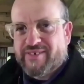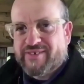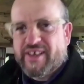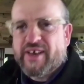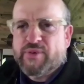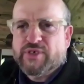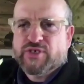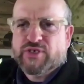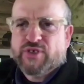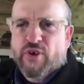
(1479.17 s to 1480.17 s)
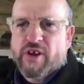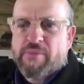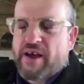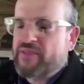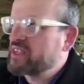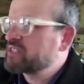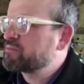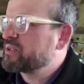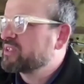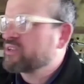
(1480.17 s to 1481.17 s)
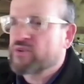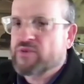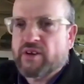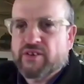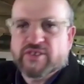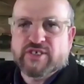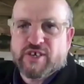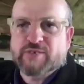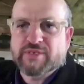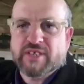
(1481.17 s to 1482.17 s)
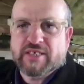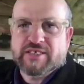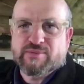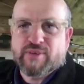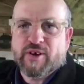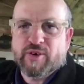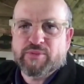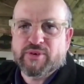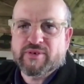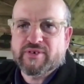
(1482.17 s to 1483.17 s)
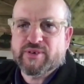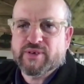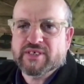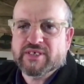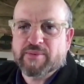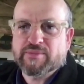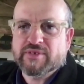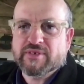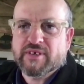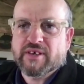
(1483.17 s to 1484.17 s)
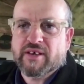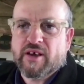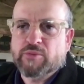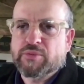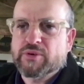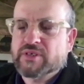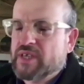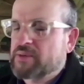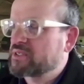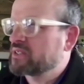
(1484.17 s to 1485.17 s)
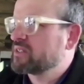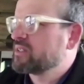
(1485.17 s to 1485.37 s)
Yeah, we're sorry about this, but, under the circumstances, we'll hope you accept it.